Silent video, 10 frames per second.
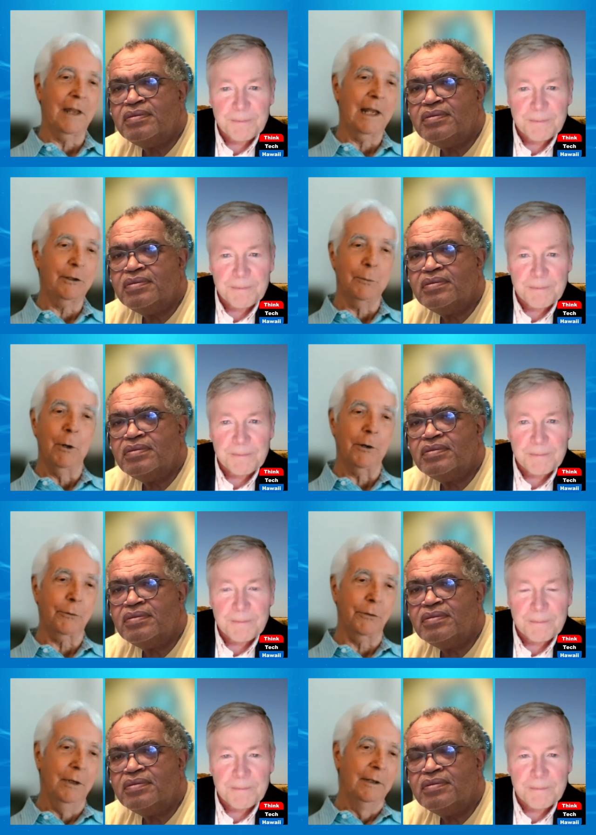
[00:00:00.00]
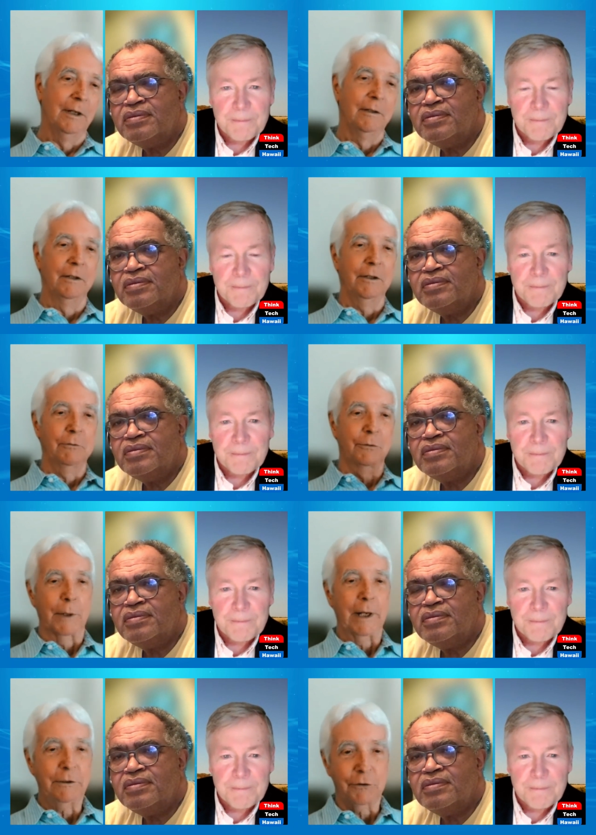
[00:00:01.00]
Speaker 1: Thank you both.
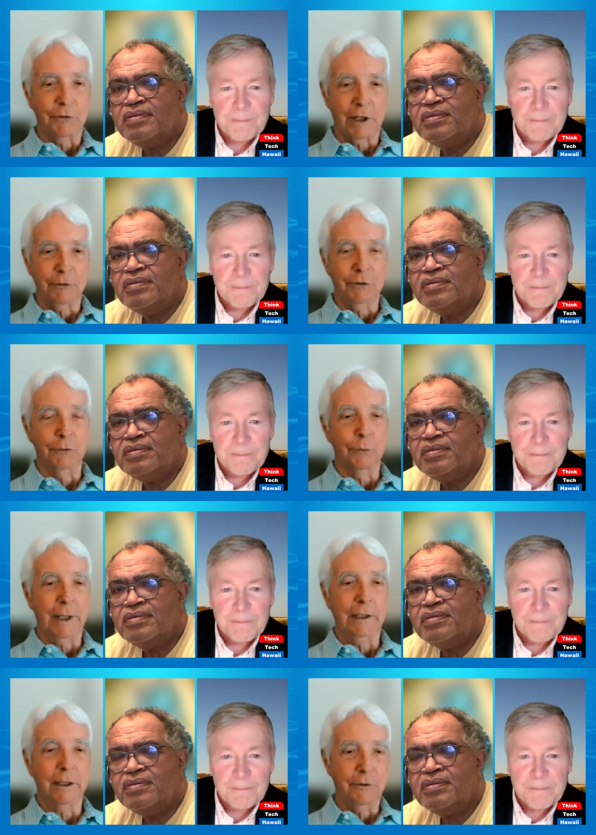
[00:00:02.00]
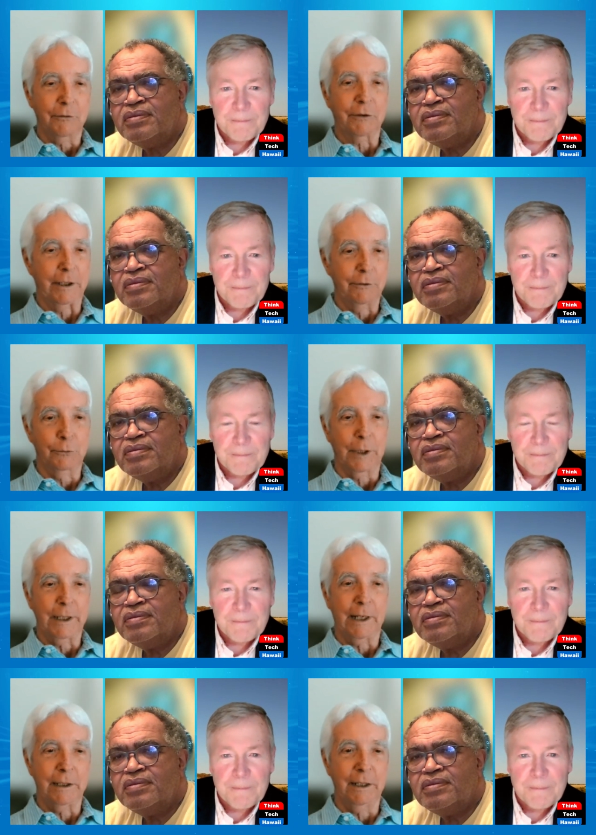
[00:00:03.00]
Great discussion, great insights,
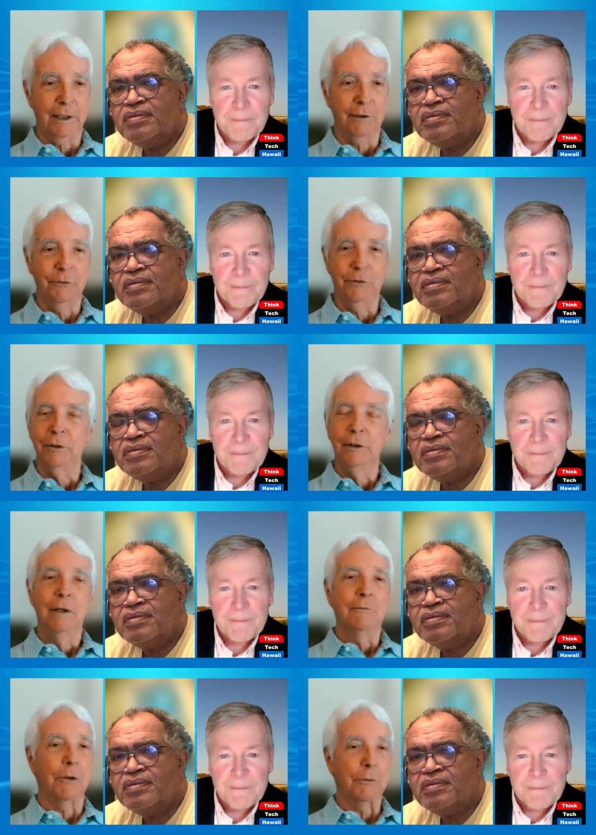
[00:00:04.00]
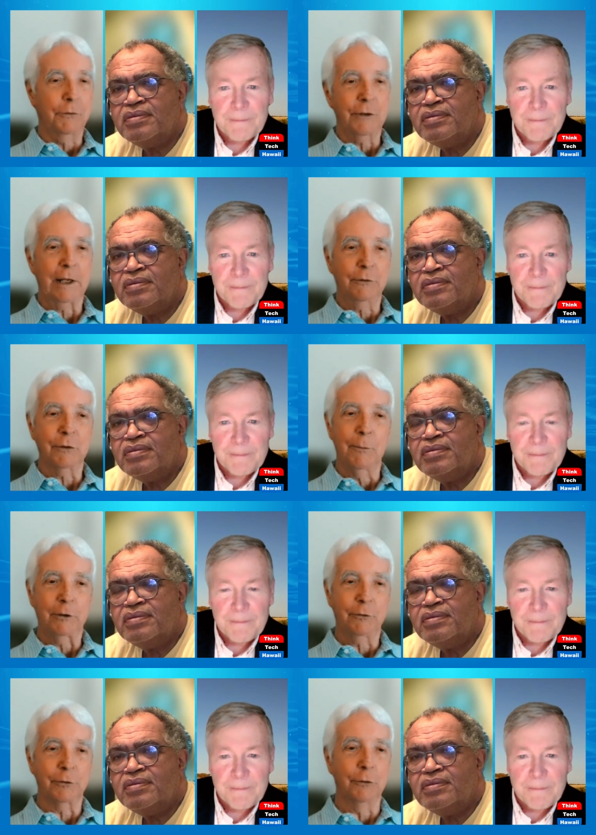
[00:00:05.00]
great ideas. Folks, thanks so
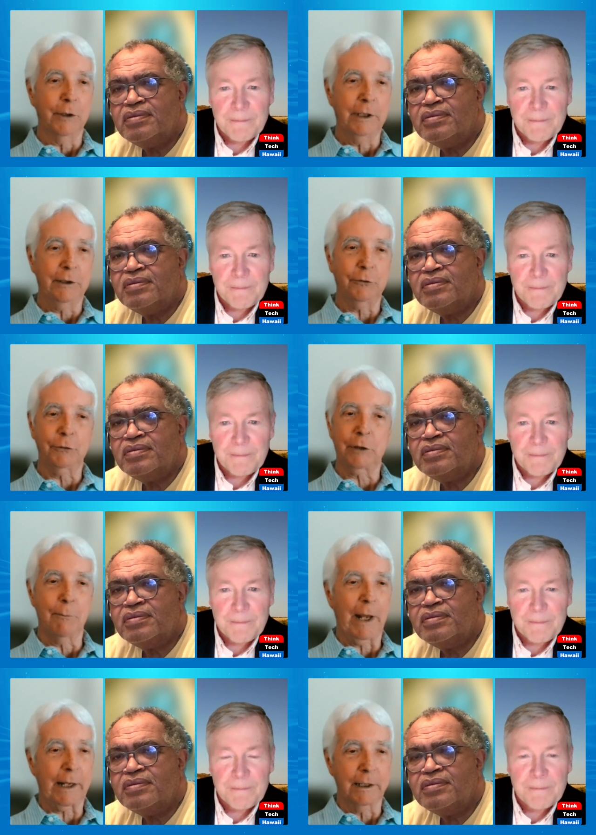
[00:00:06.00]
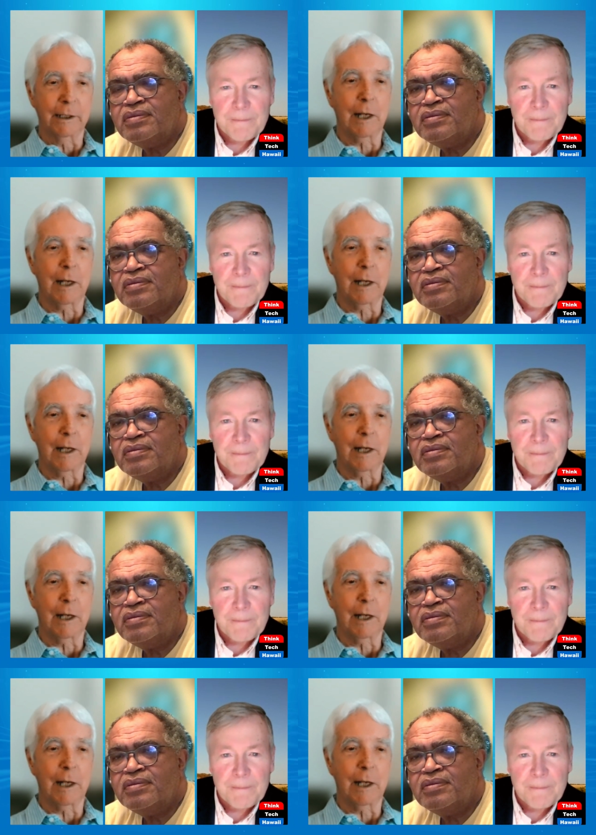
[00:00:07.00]
much for joining us. Come back in a